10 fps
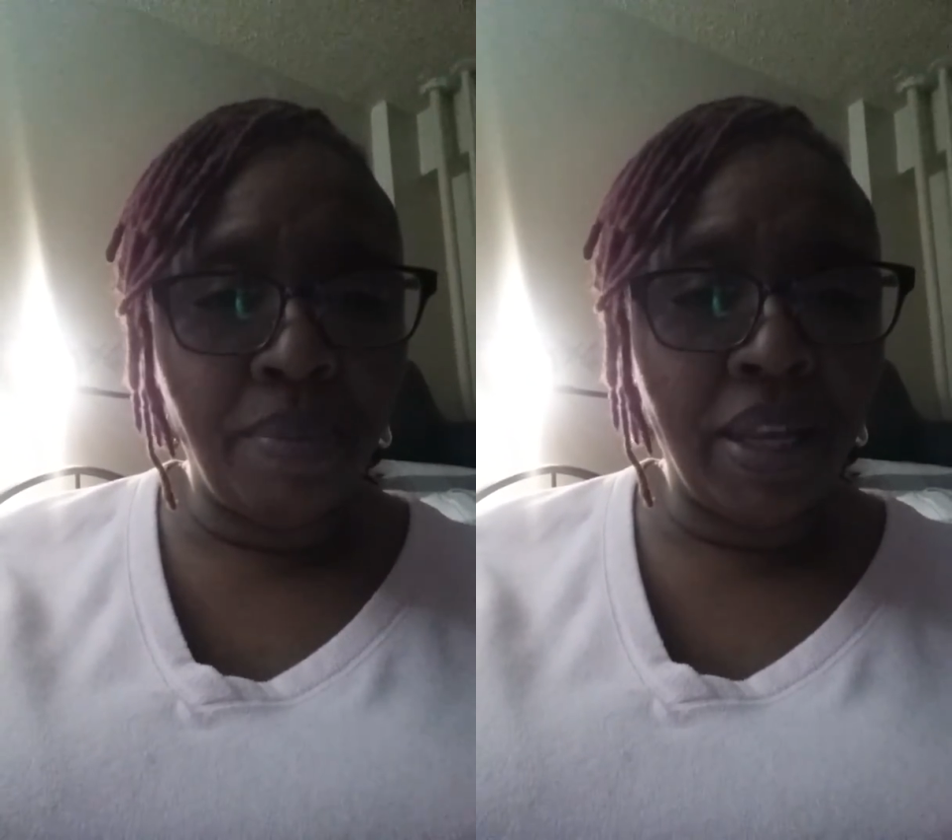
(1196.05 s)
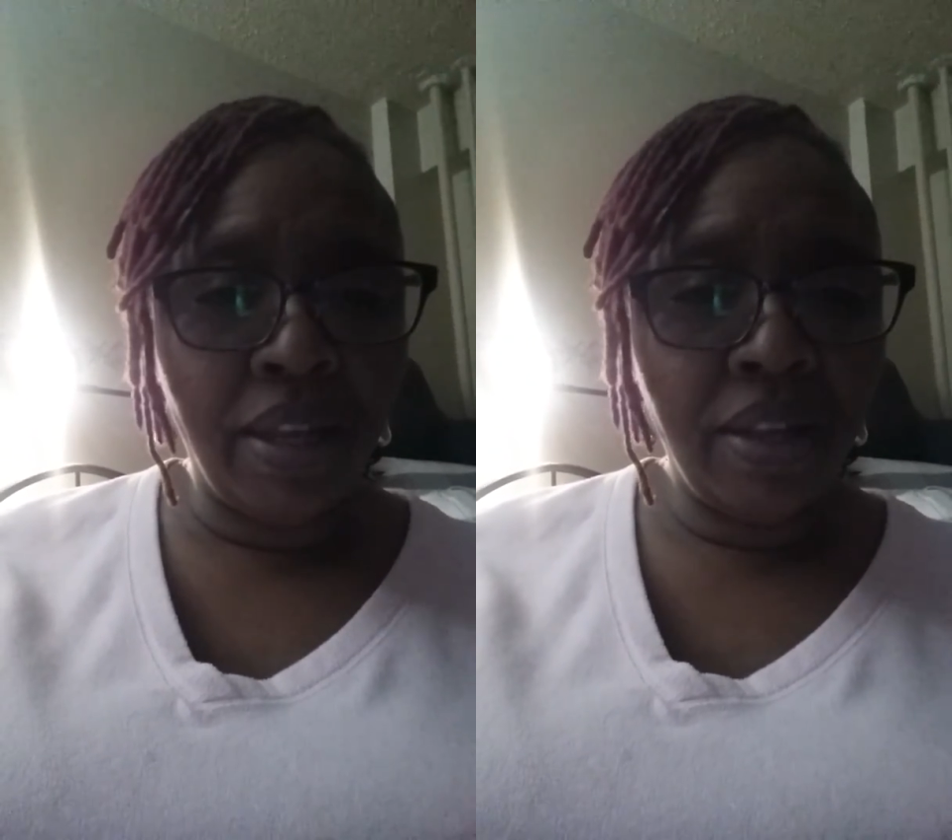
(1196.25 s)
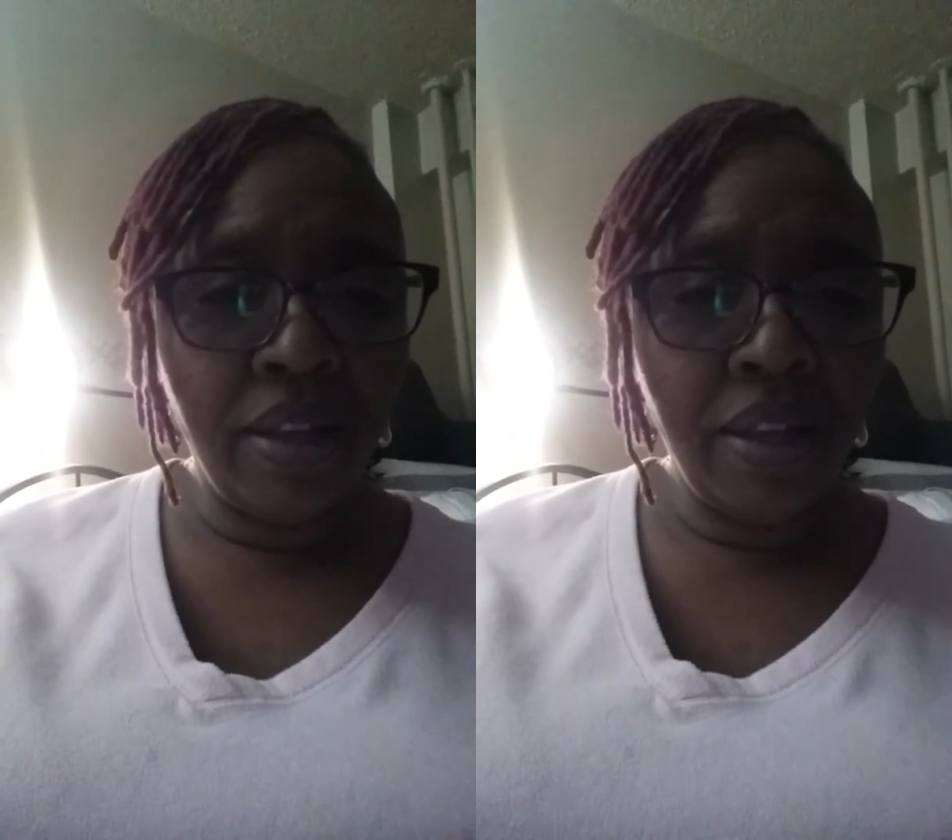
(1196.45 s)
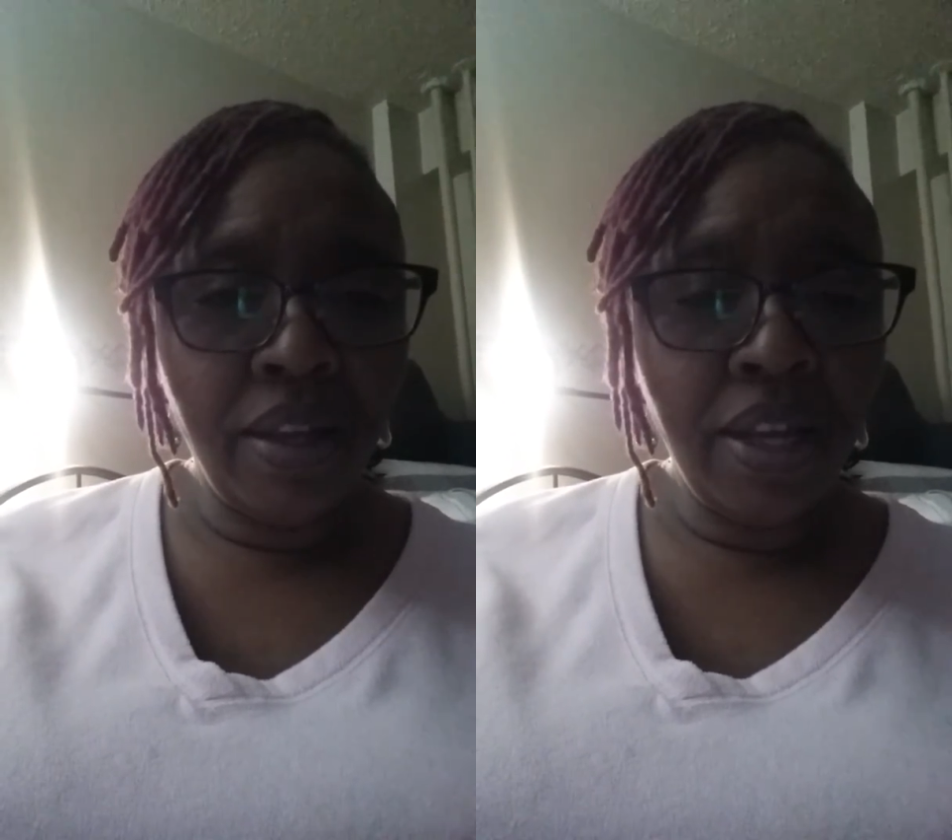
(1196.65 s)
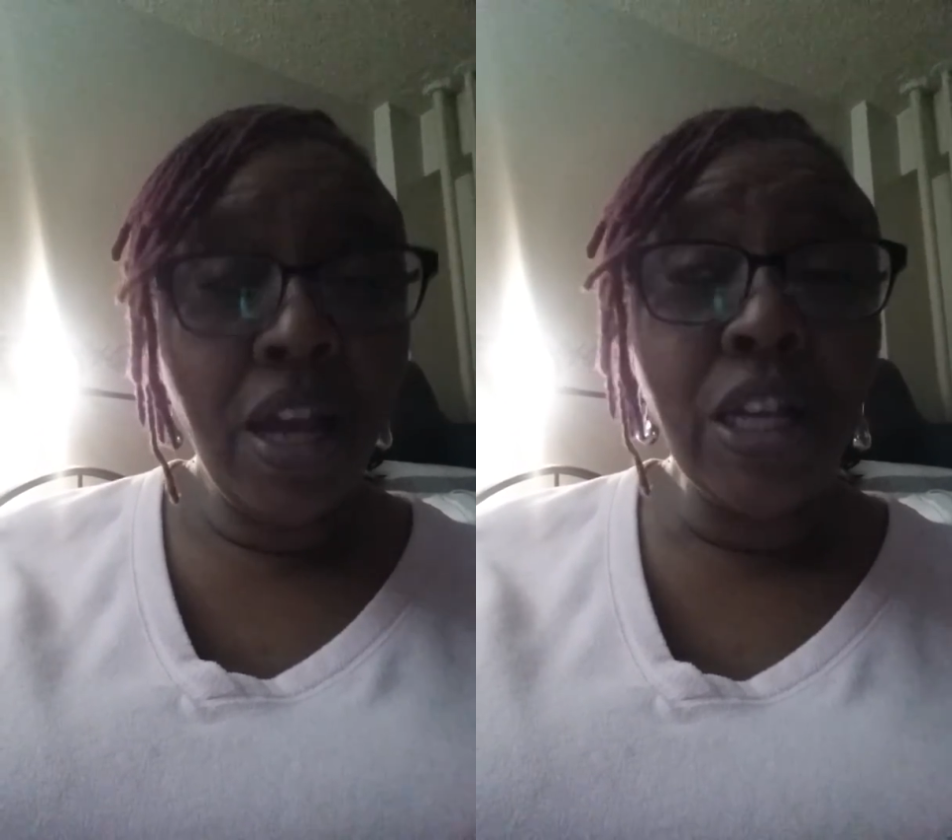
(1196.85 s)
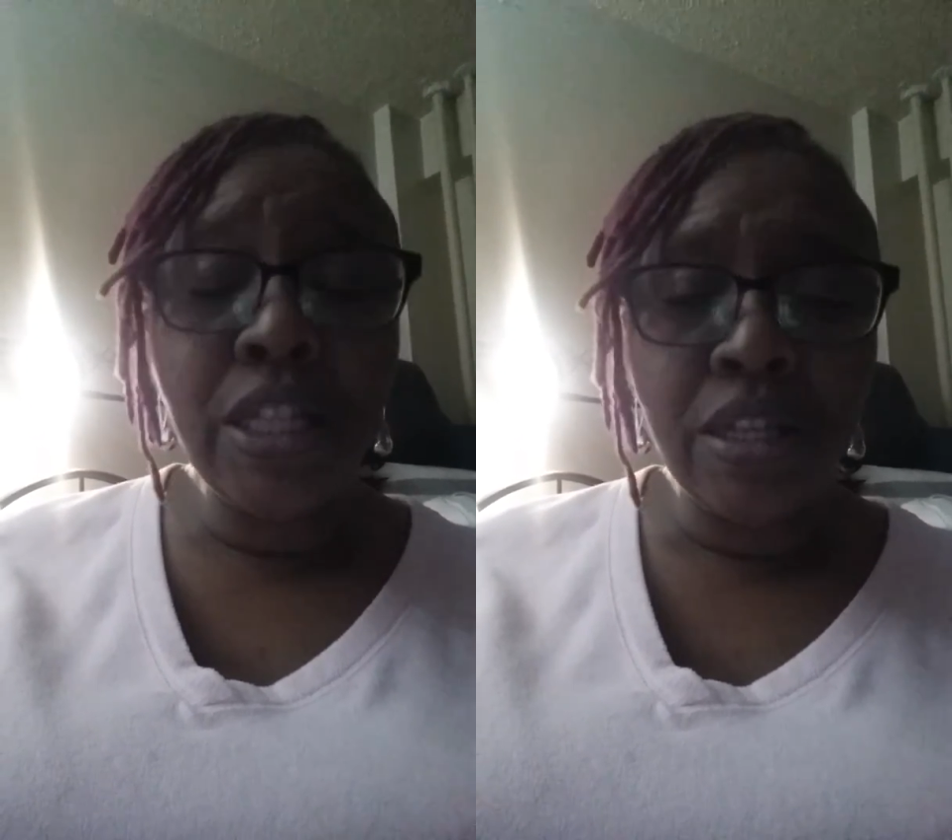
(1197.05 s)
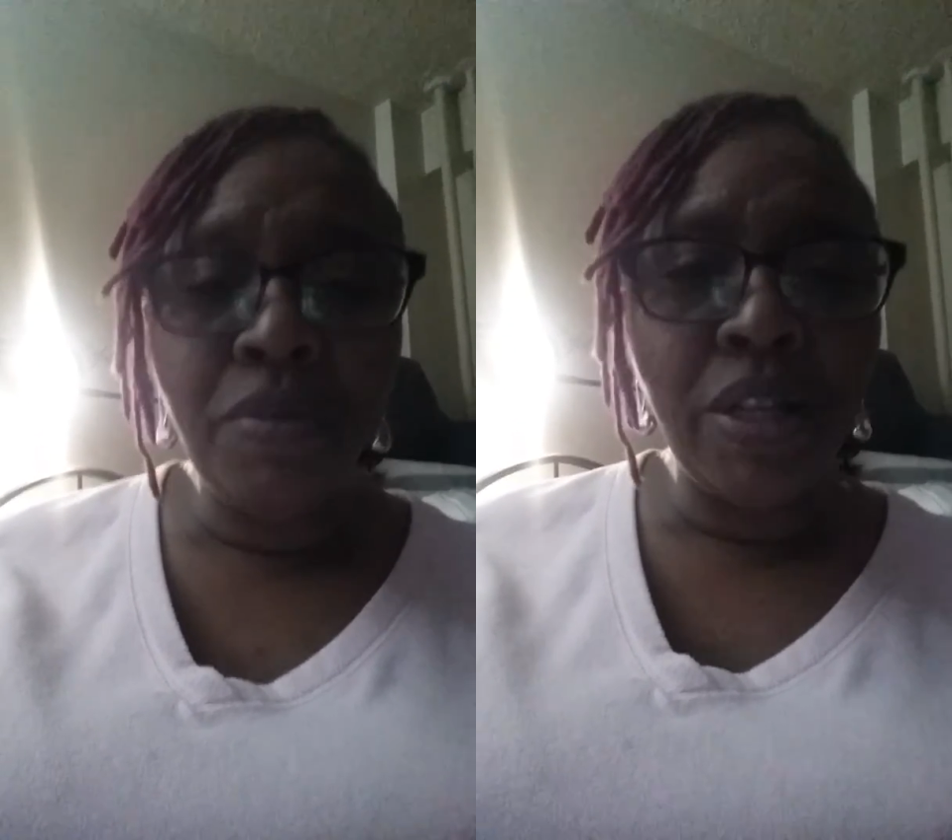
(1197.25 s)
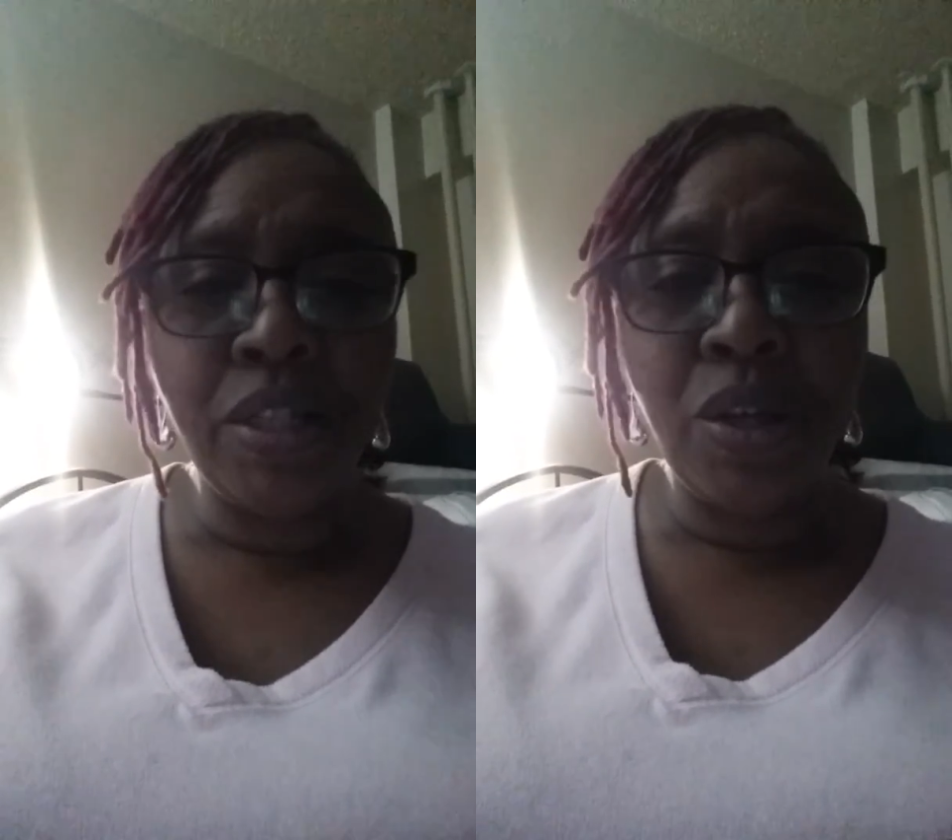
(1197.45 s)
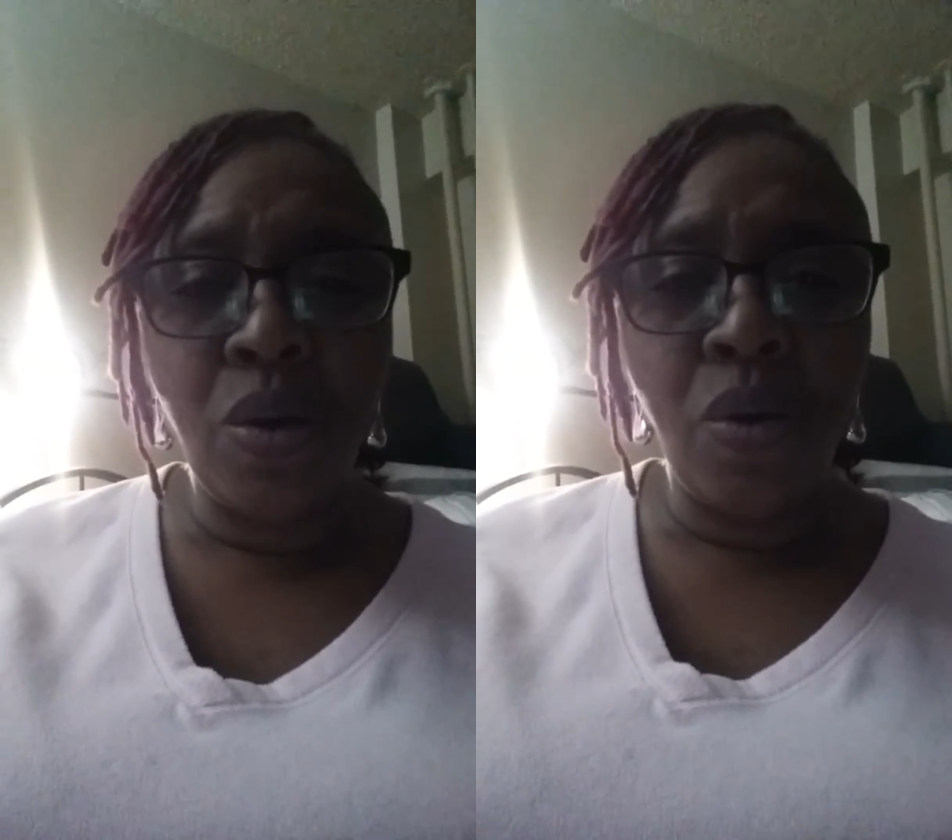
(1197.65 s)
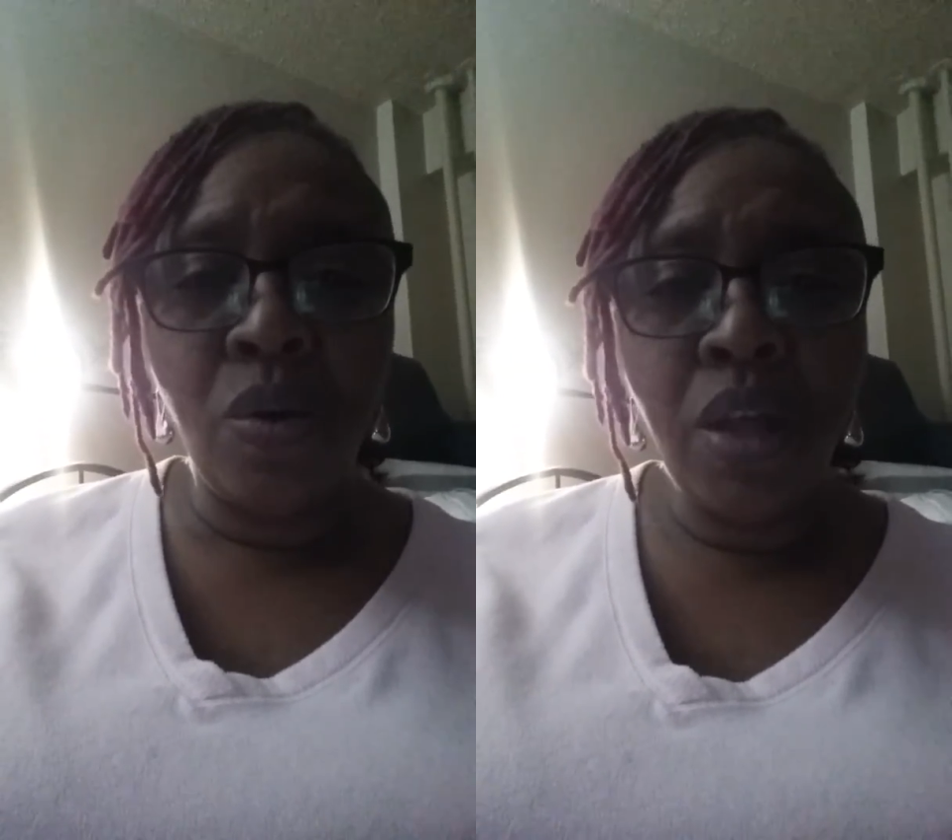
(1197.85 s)
me, a serious
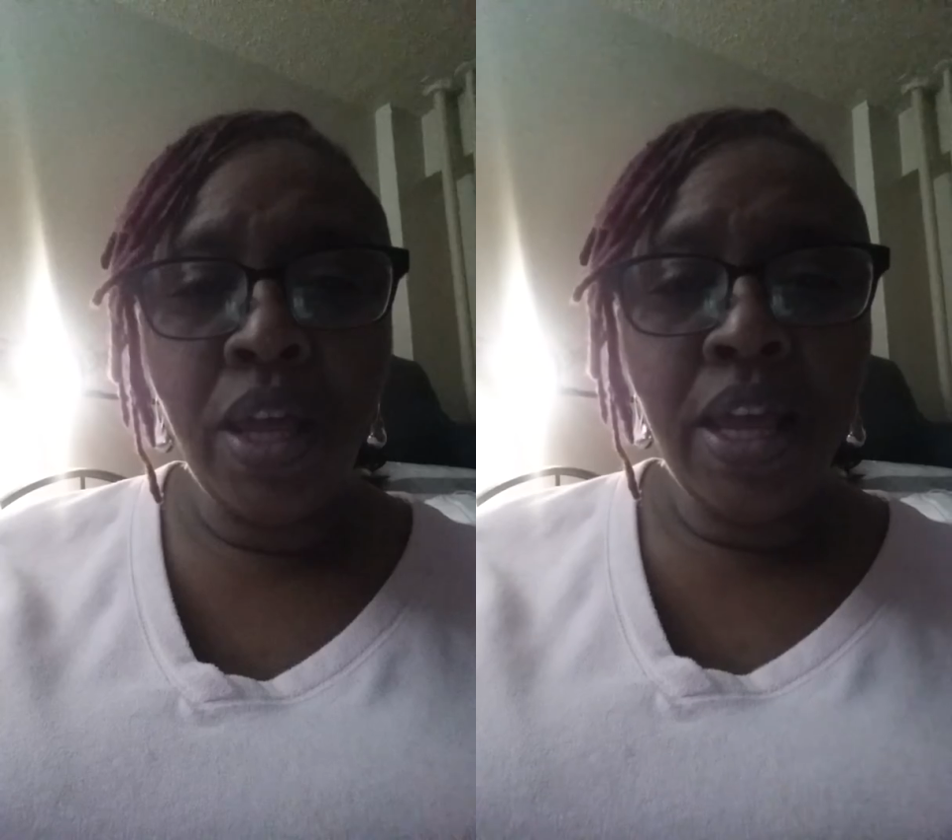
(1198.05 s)
toll.